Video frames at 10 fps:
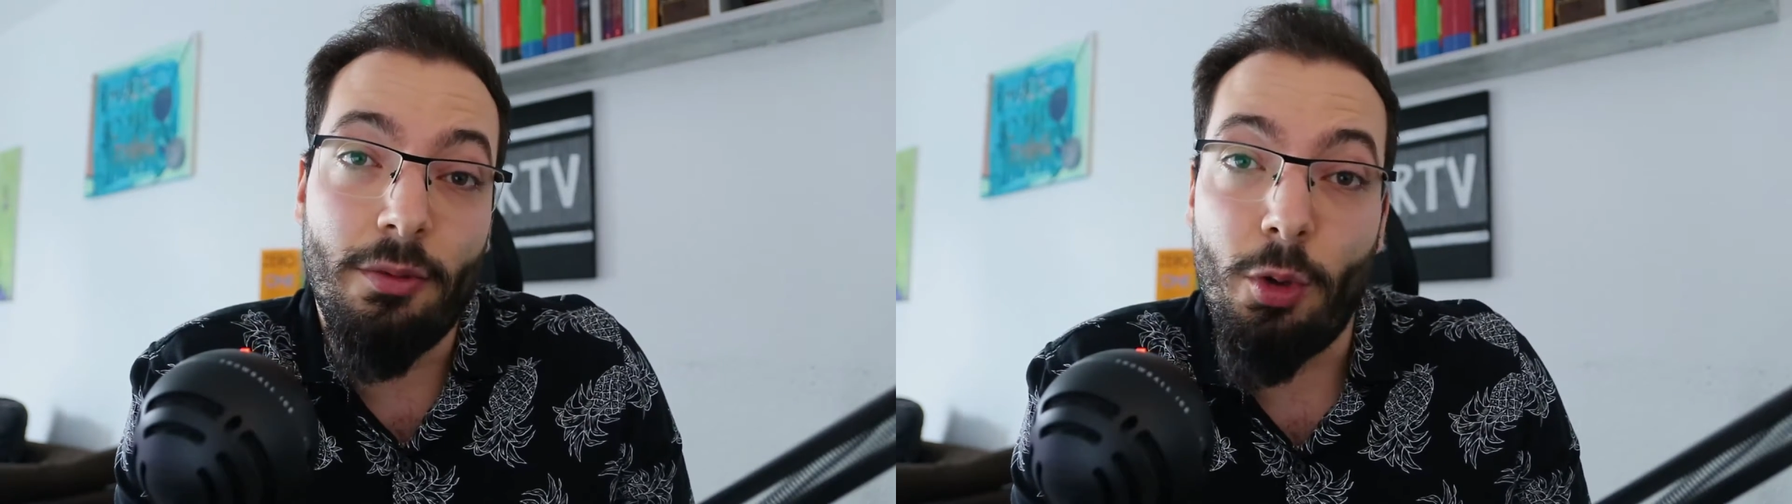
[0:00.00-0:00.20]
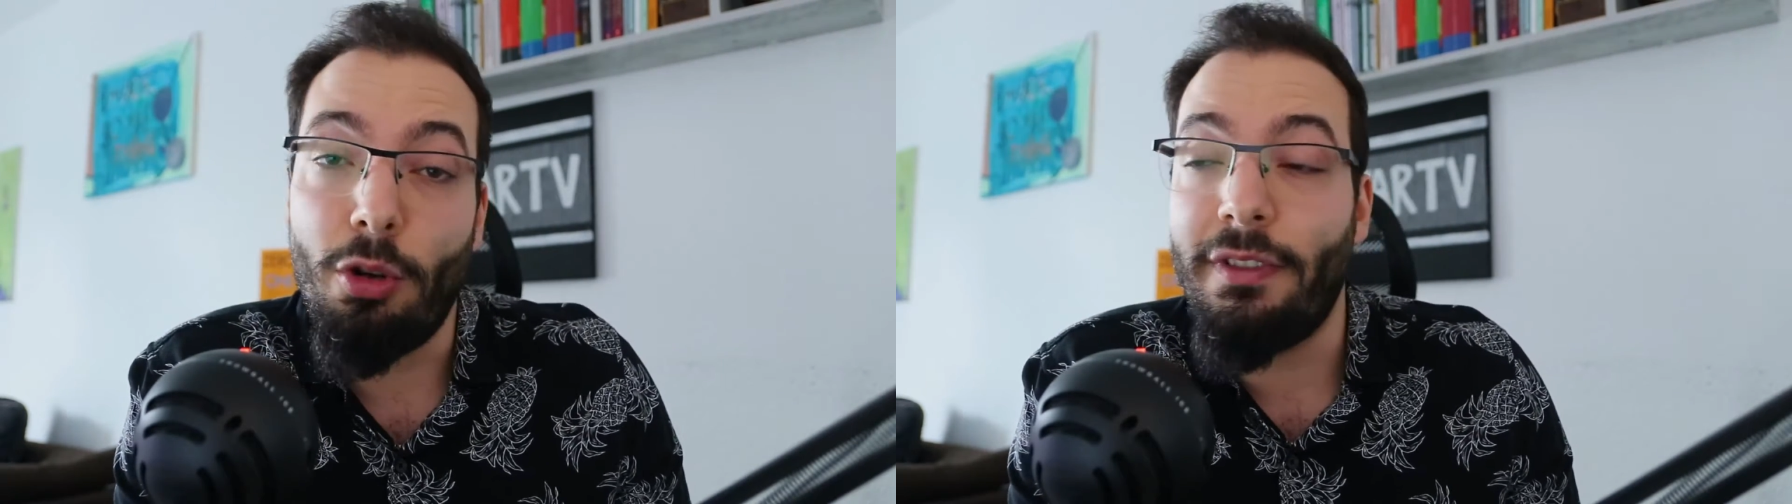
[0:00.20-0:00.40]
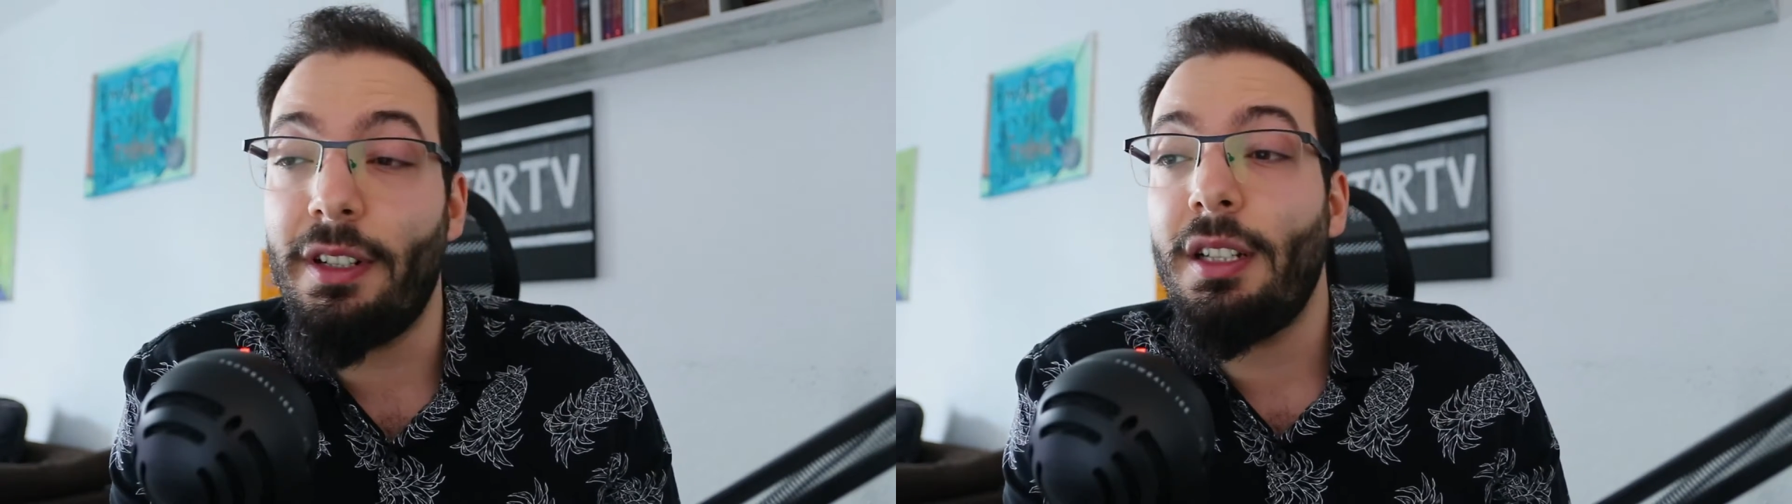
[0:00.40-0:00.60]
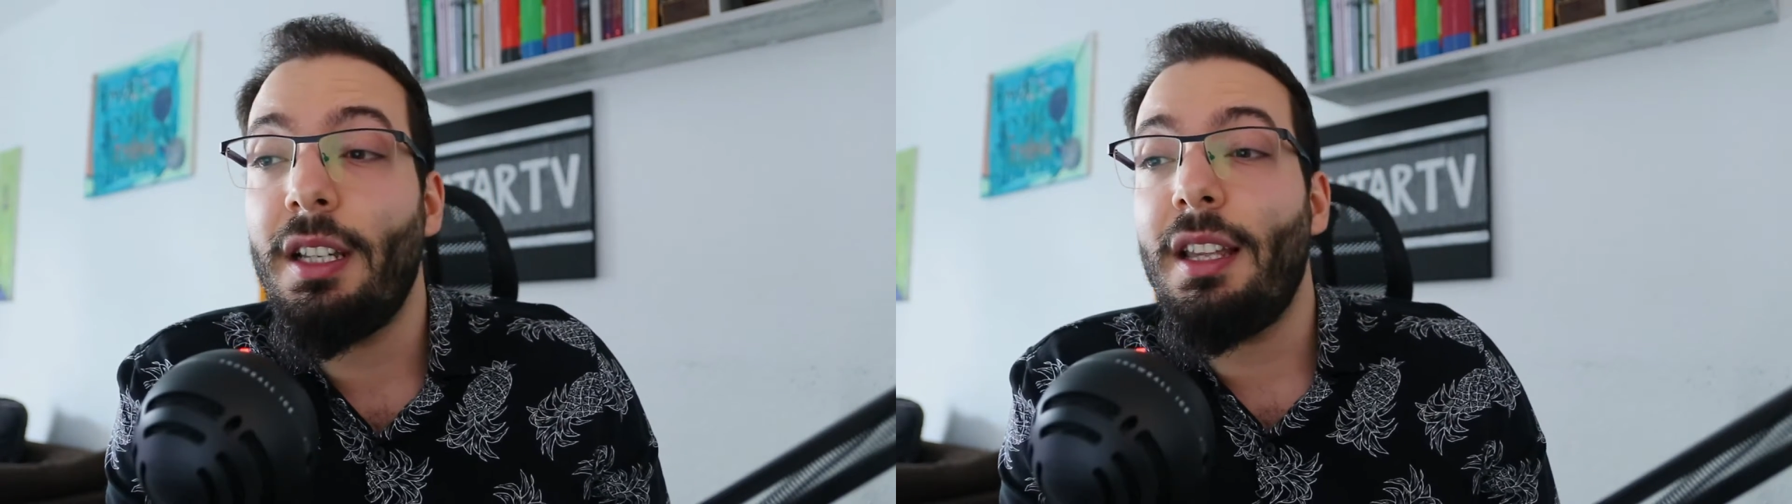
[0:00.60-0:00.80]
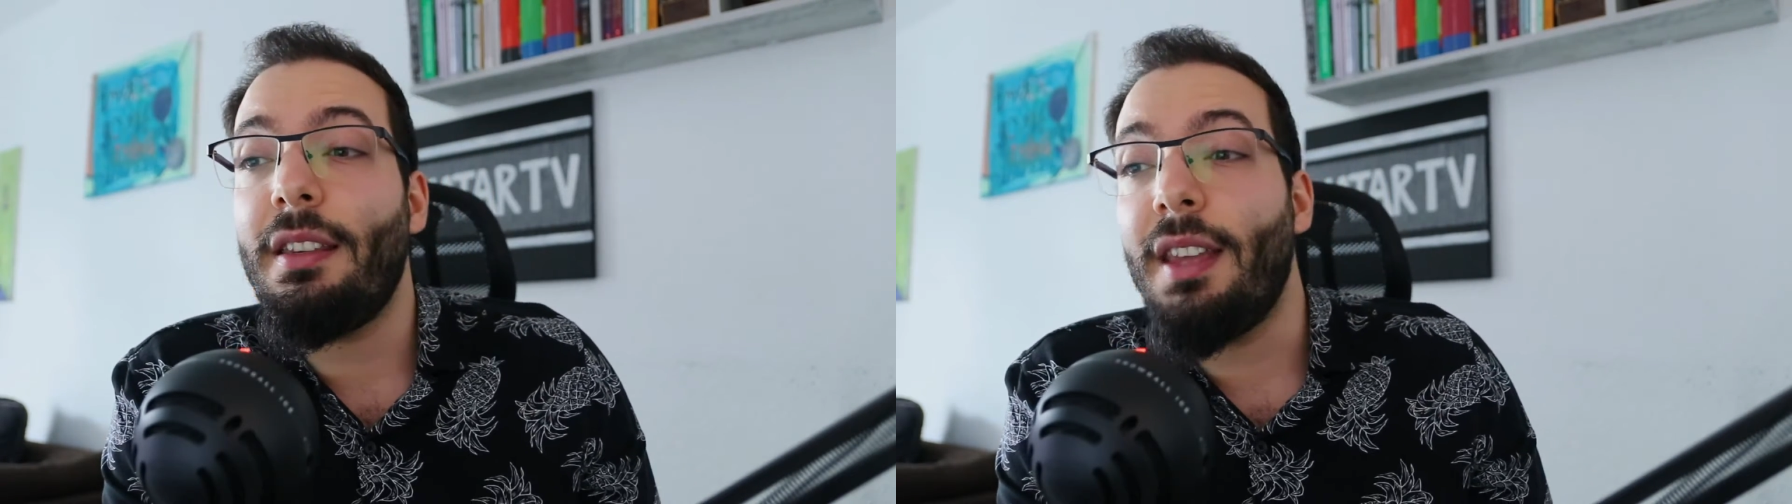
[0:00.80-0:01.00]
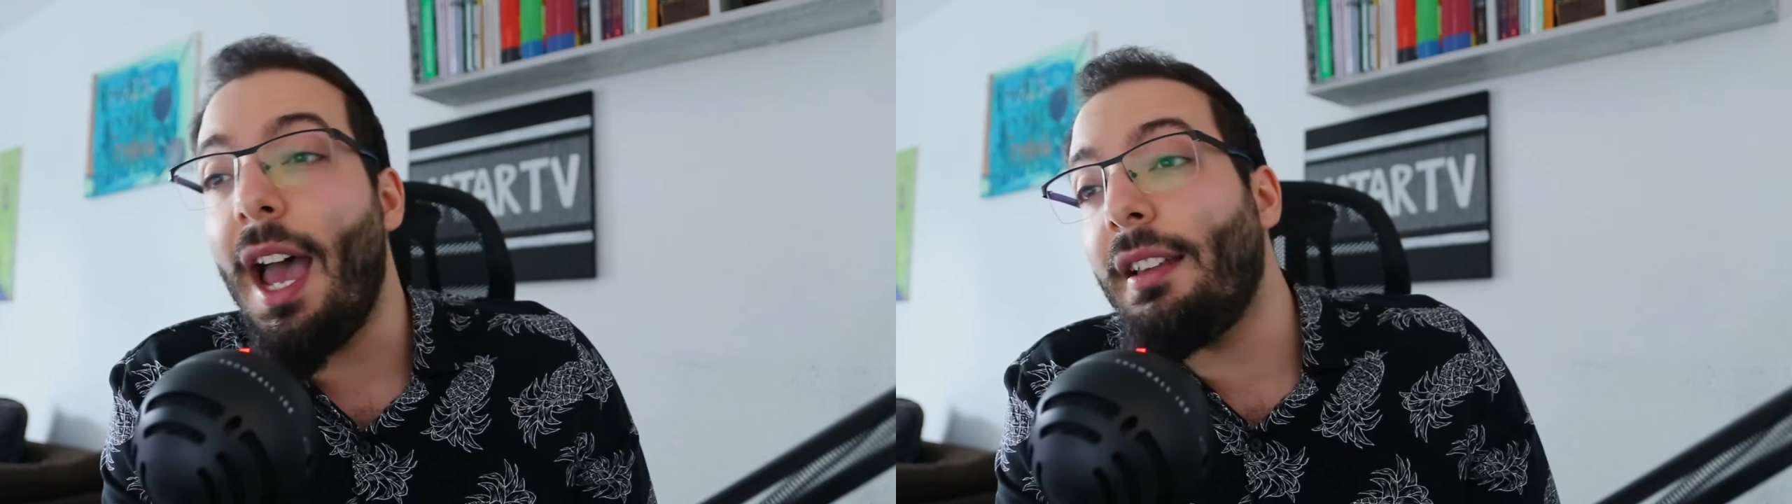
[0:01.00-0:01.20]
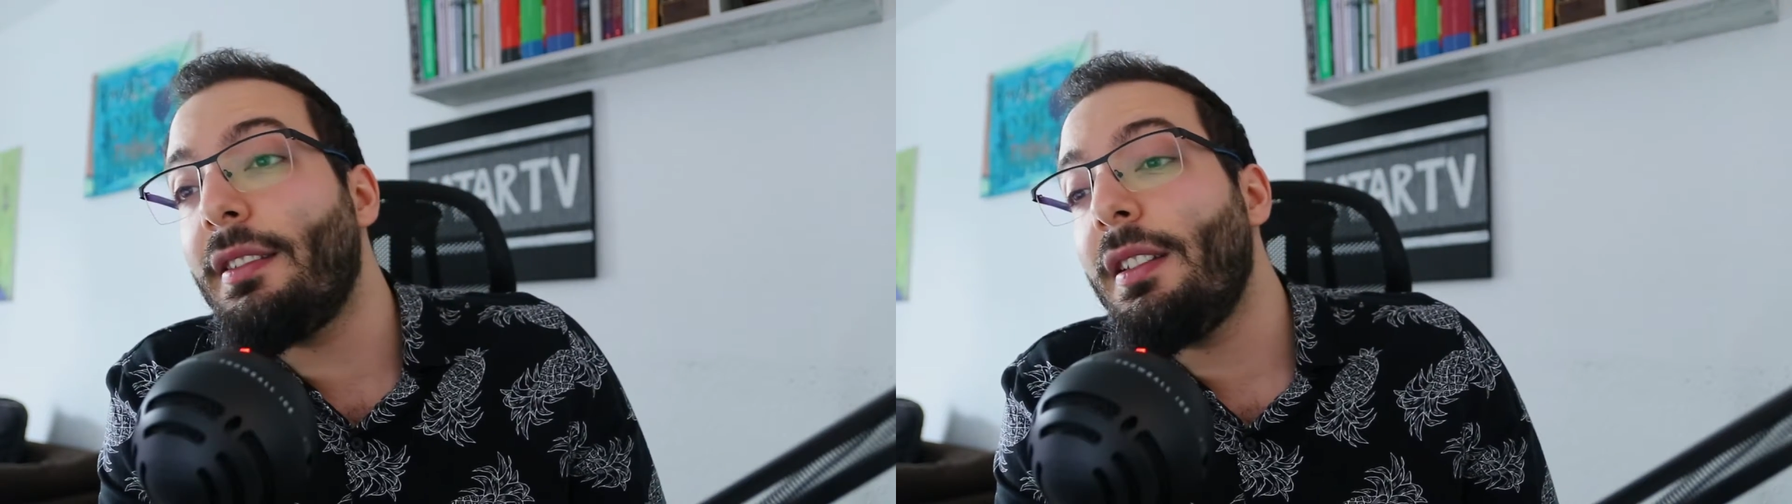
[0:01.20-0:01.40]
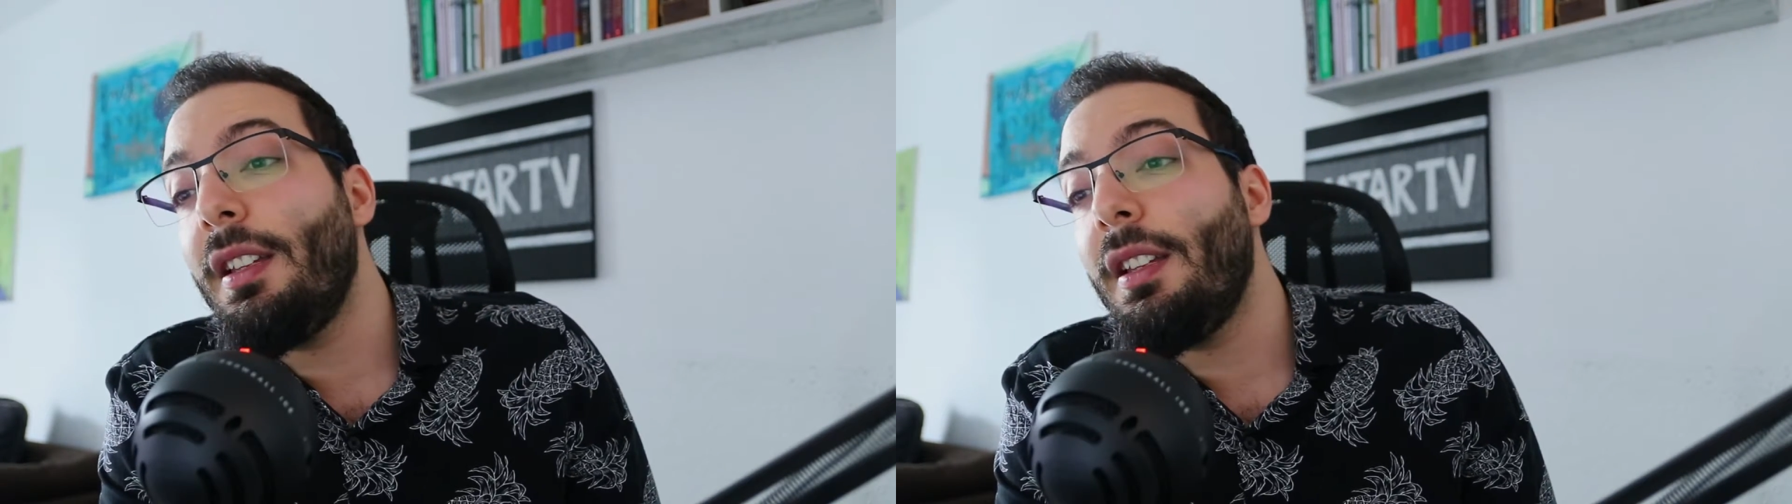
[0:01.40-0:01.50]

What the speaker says: over that.